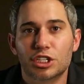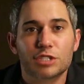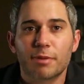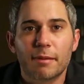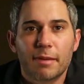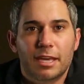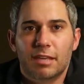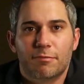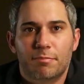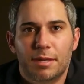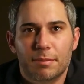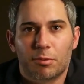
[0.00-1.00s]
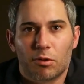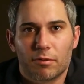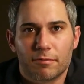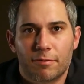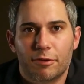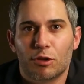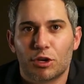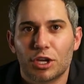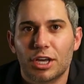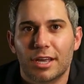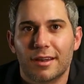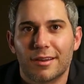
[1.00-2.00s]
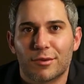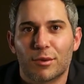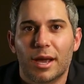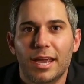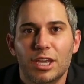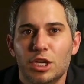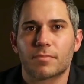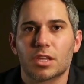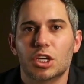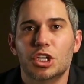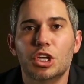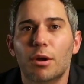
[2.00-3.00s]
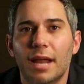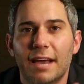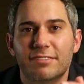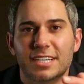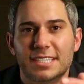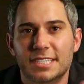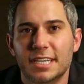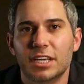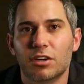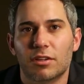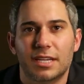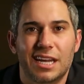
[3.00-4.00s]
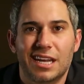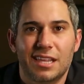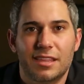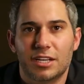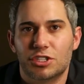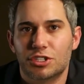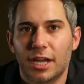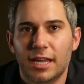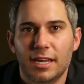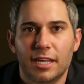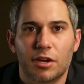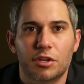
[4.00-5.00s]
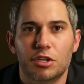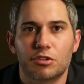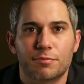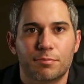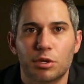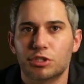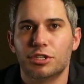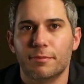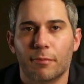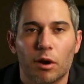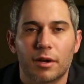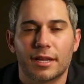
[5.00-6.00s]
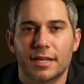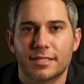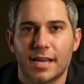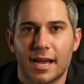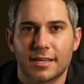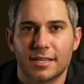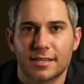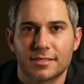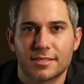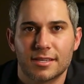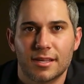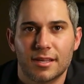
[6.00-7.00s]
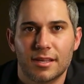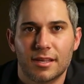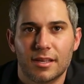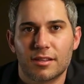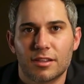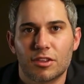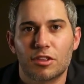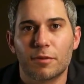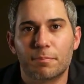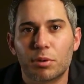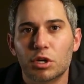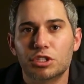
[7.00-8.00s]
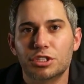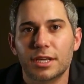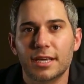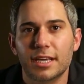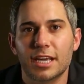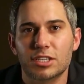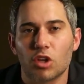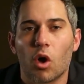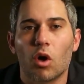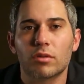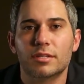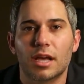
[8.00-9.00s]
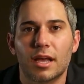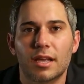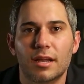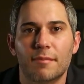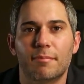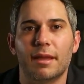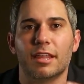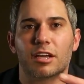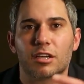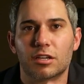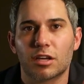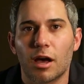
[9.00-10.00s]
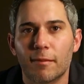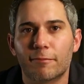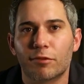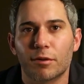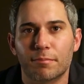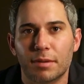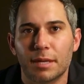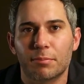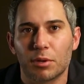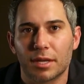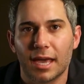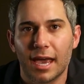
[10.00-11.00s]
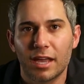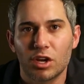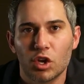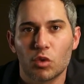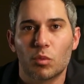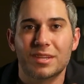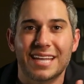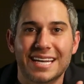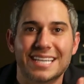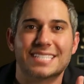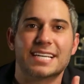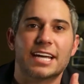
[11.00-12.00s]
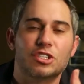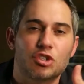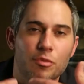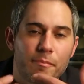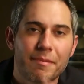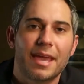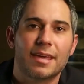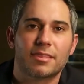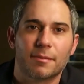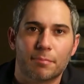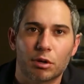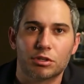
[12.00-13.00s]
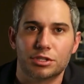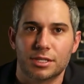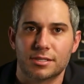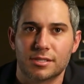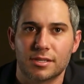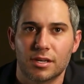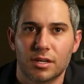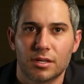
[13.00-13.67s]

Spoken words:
just by making people feel good, right? You don't have to deal in anything shady or use pushy marketing tactics. The pushing is all done by the comfort people get when they decide to make the purchase.